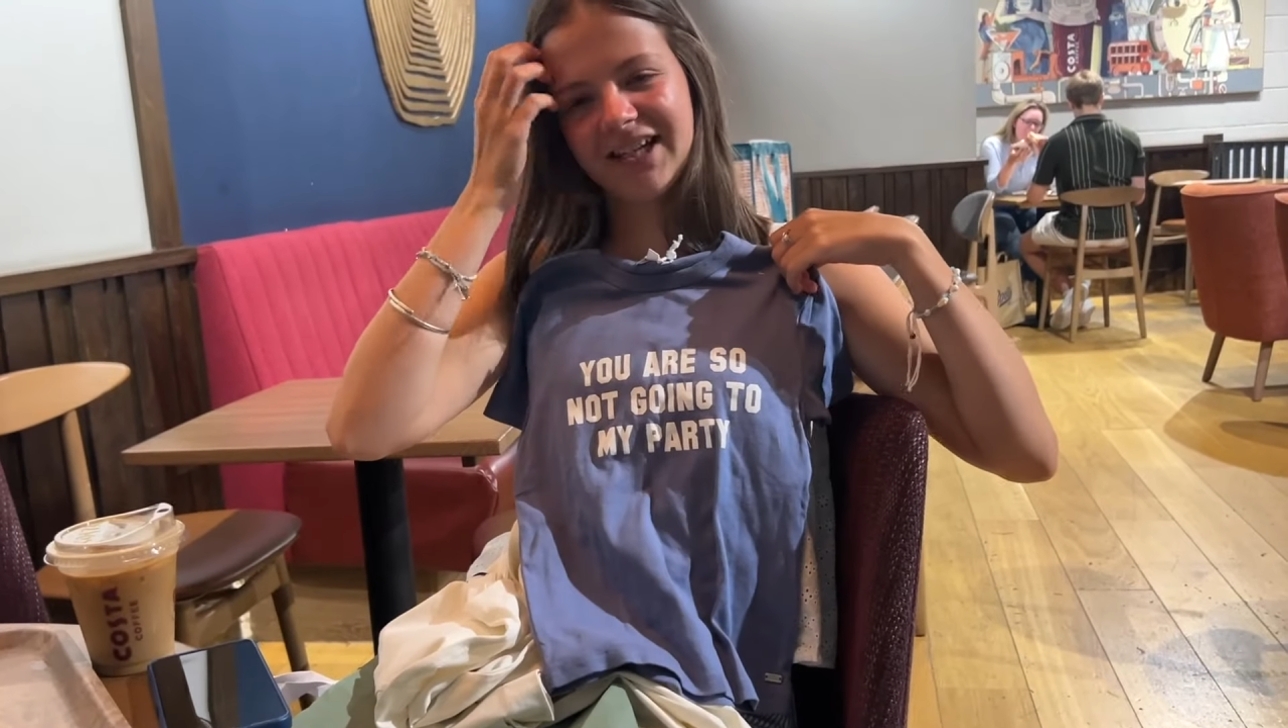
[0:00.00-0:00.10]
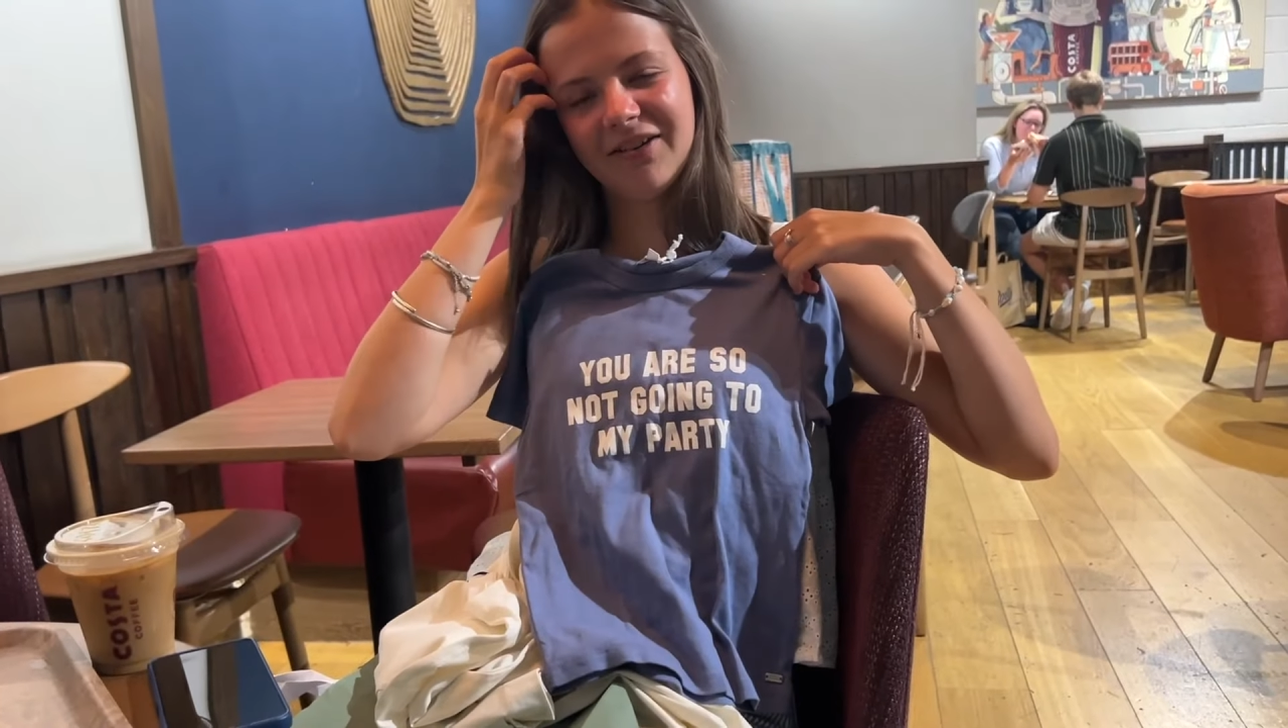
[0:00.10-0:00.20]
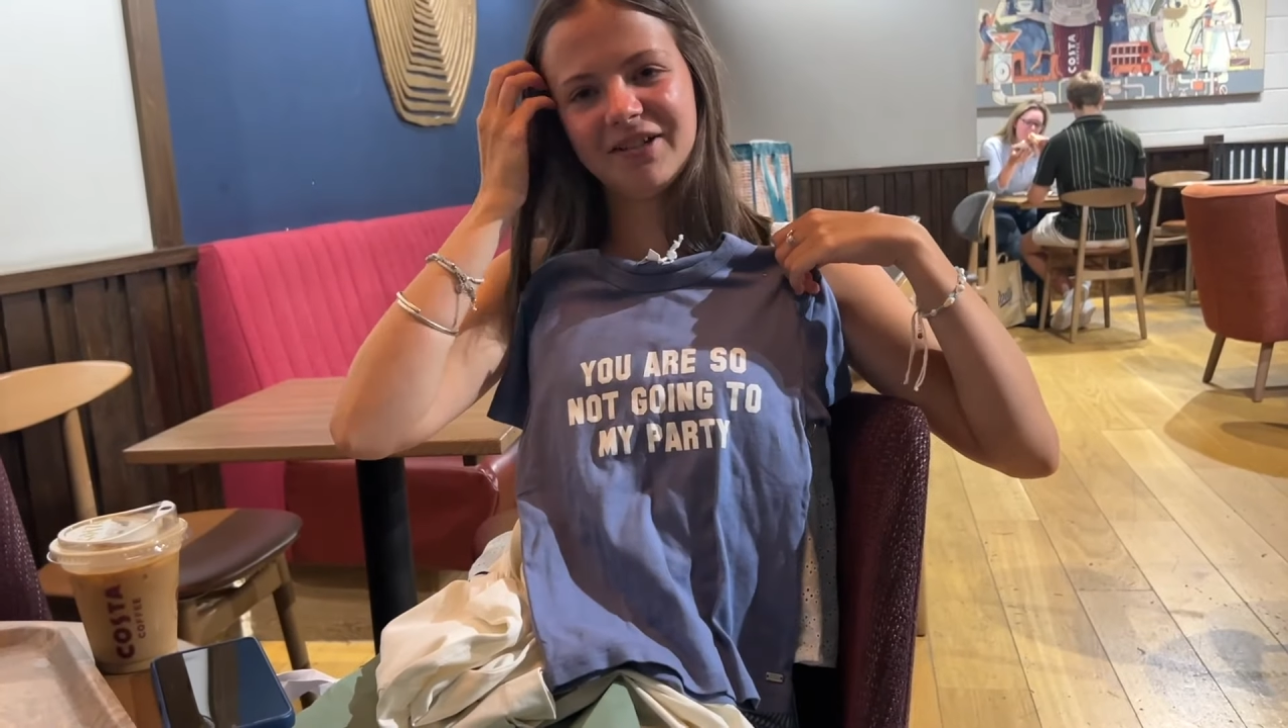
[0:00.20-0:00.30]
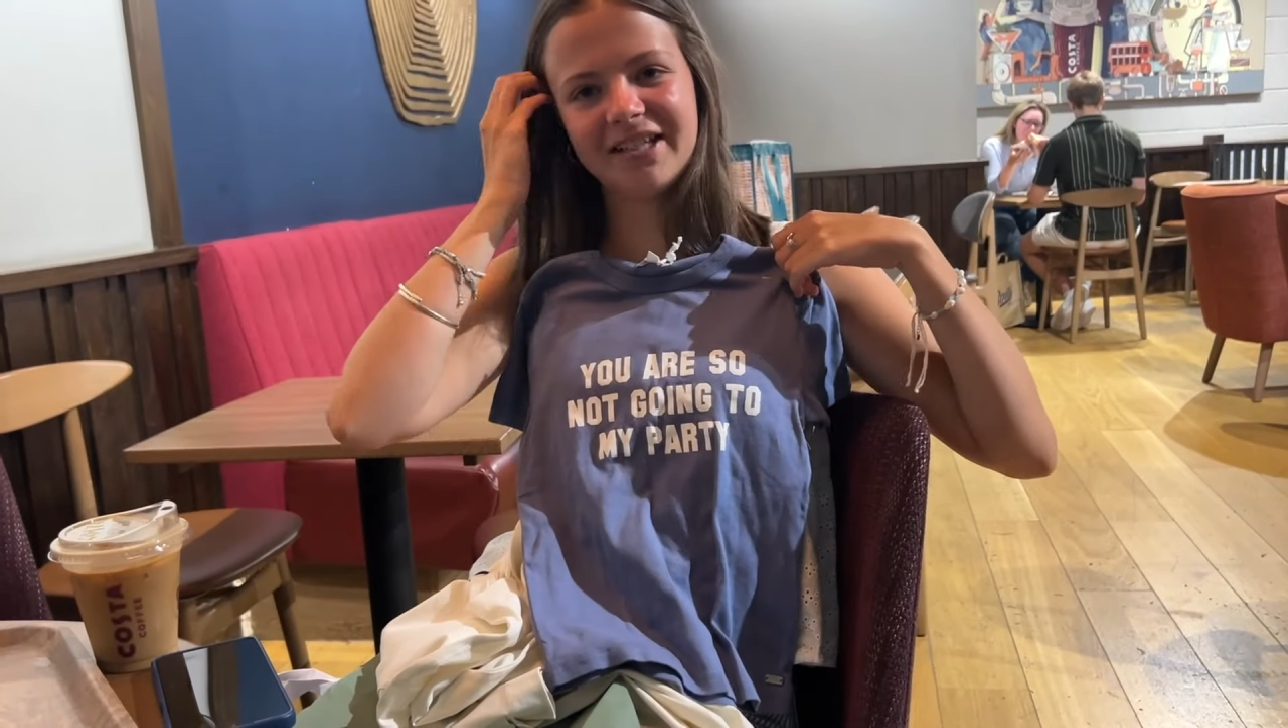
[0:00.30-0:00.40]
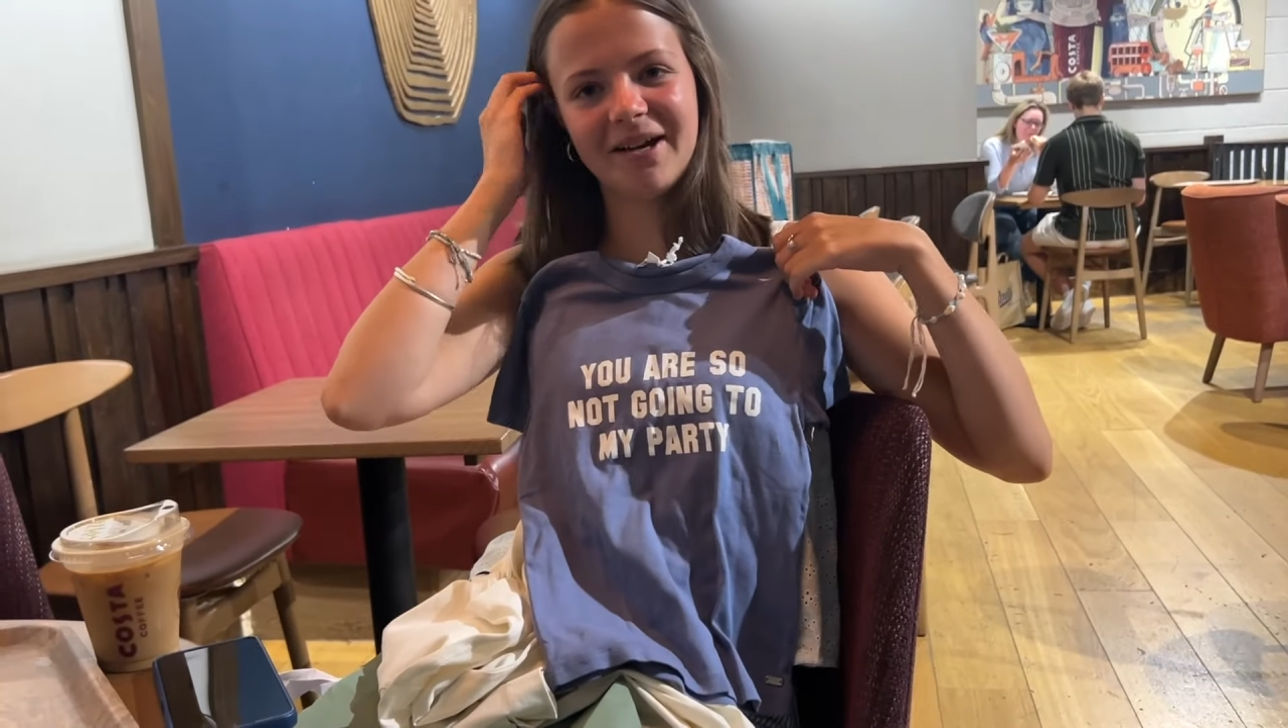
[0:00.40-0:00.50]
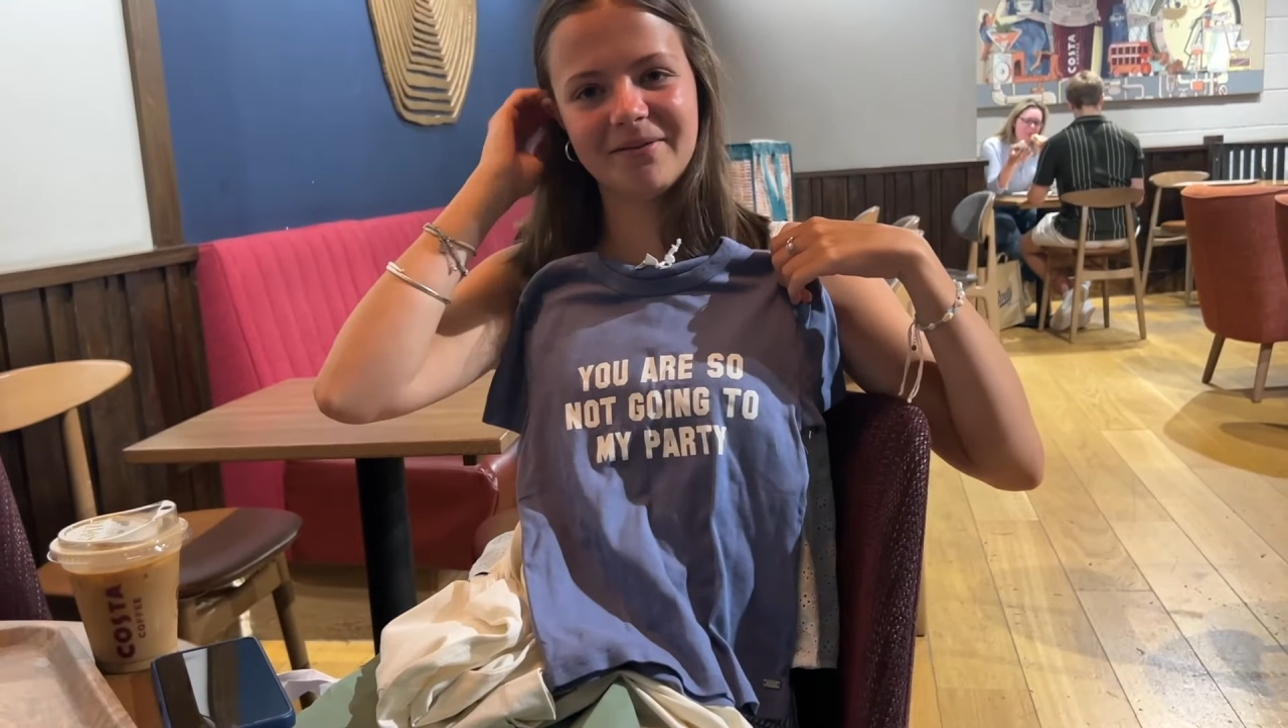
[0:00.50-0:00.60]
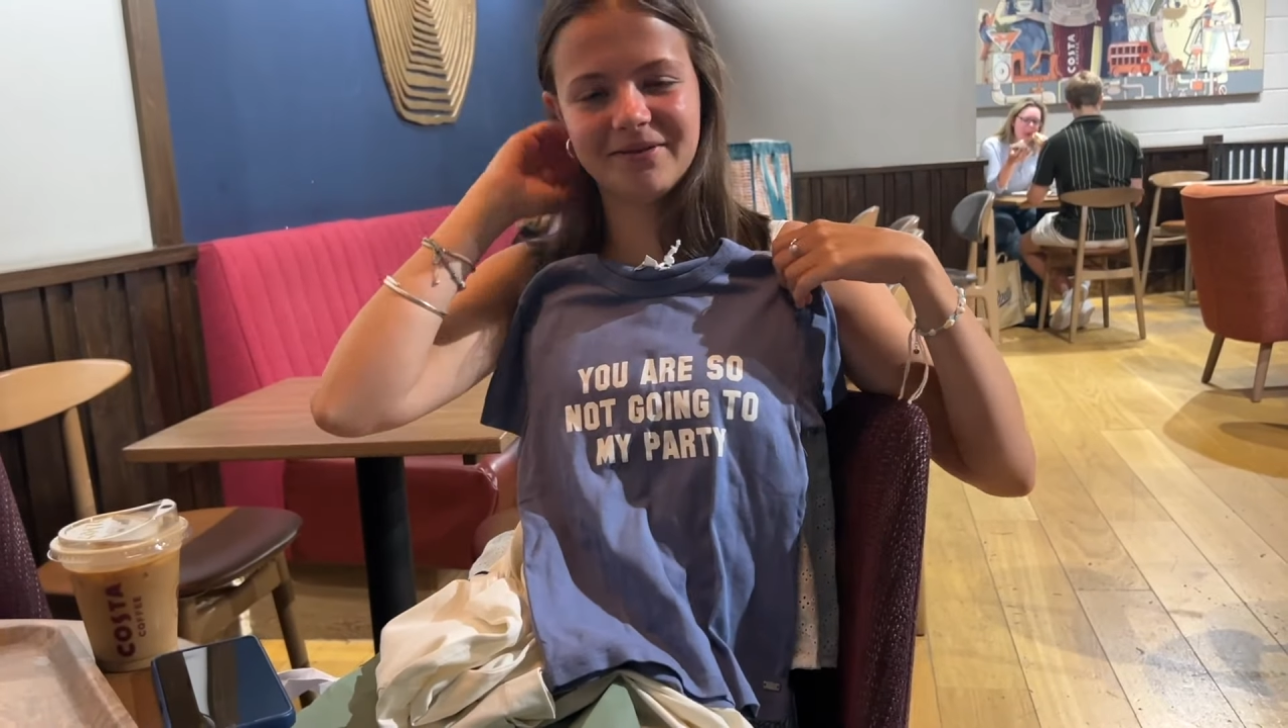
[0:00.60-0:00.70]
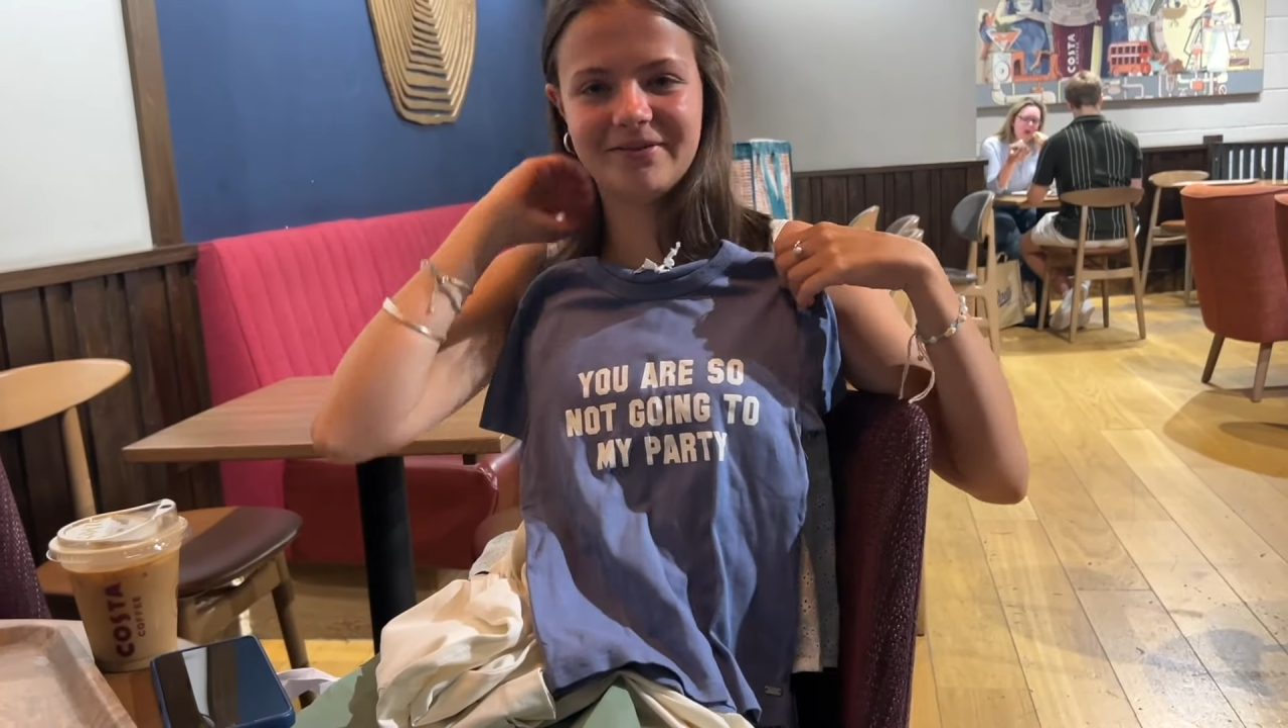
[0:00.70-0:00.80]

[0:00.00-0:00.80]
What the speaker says: or is it up?